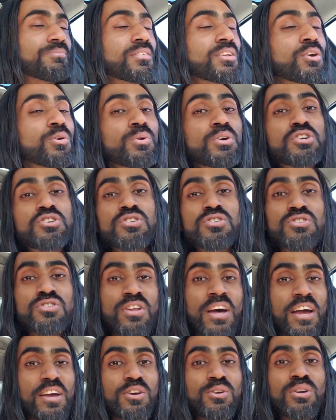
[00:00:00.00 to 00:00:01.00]
creatures
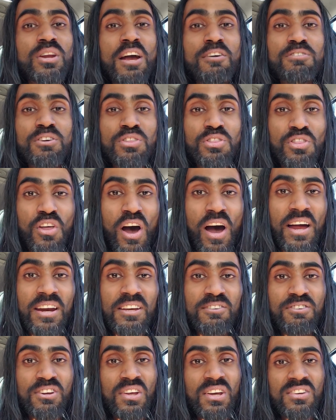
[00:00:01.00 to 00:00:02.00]
that you never thought
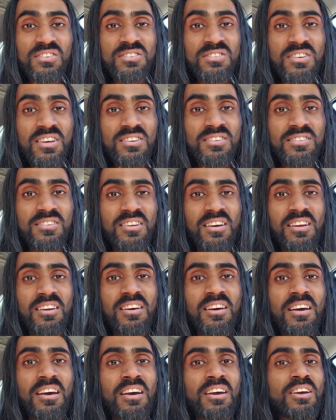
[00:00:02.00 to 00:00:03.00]
even existed.
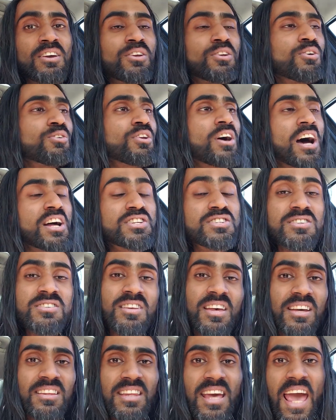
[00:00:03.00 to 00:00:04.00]
You know, not just
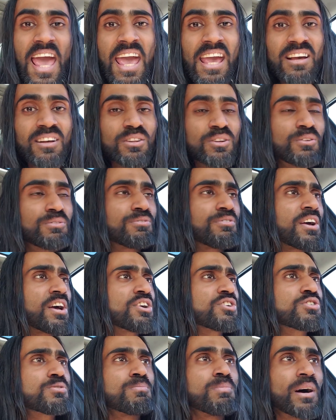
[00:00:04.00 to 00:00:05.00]
like the
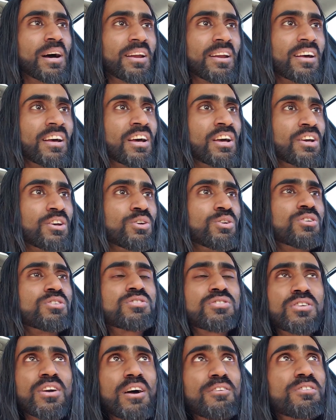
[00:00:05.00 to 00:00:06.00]
anglerfish, but you
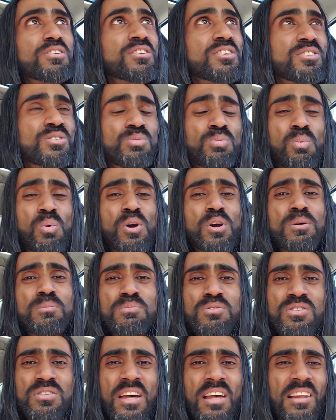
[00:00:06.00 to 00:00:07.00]
discover these
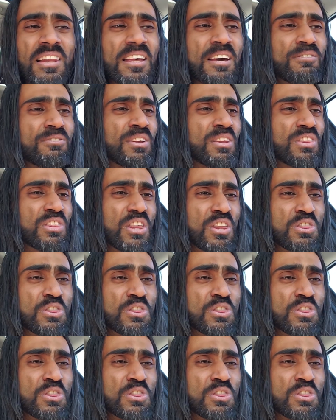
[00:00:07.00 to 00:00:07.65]
worms that live in the